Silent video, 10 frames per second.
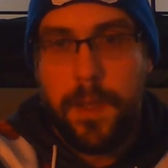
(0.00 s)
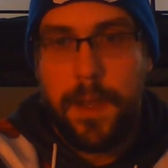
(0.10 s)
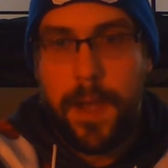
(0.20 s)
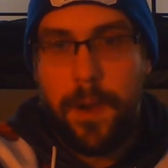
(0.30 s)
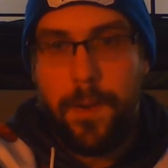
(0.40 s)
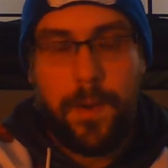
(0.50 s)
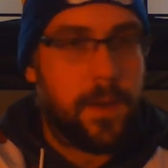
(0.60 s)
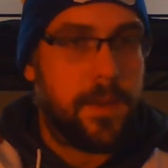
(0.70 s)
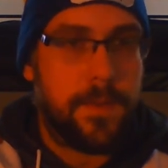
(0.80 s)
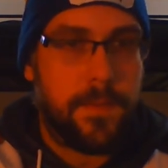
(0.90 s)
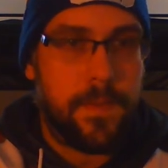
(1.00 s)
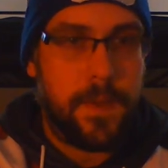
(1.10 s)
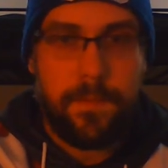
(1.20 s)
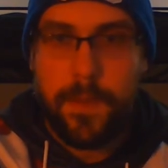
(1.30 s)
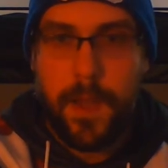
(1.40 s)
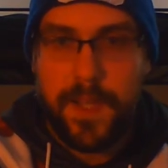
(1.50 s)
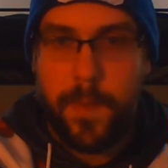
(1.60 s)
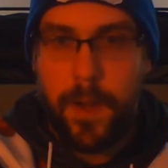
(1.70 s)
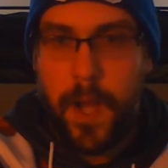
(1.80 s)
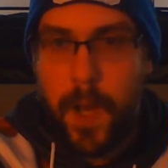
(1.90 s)
Now, he talks
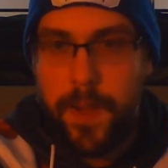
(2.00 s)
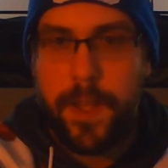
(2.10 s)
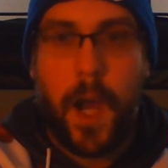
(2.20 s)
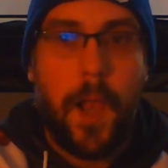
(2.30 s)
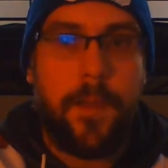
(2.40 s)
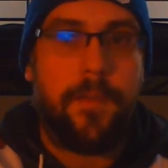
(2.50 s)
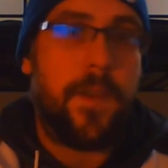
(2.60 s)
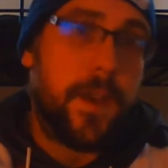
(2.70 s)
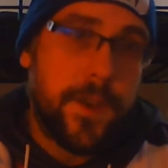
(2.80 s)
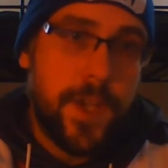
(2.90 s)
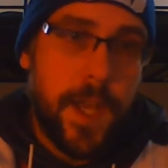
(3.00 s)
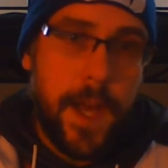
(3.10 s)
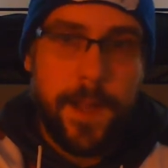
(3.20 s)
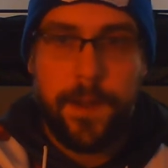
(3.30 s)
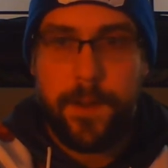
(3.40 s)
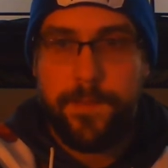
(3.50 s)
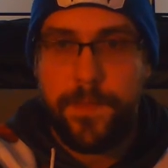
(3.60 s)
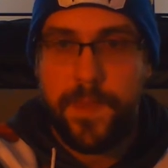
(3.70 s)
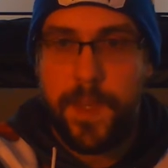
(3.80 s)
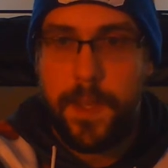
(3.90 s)
about Garland. Garland fears Chicago,
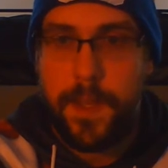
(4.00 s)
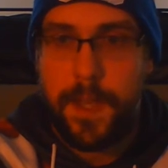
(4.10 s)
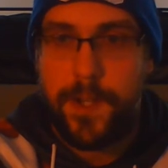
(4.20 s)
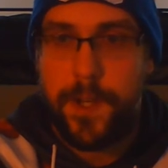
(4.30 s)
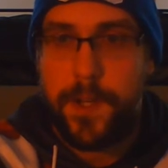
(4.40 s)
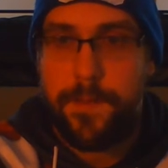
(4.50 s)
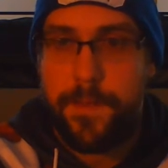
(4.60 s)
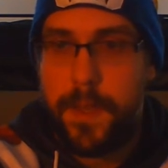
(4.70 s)
seeing nature,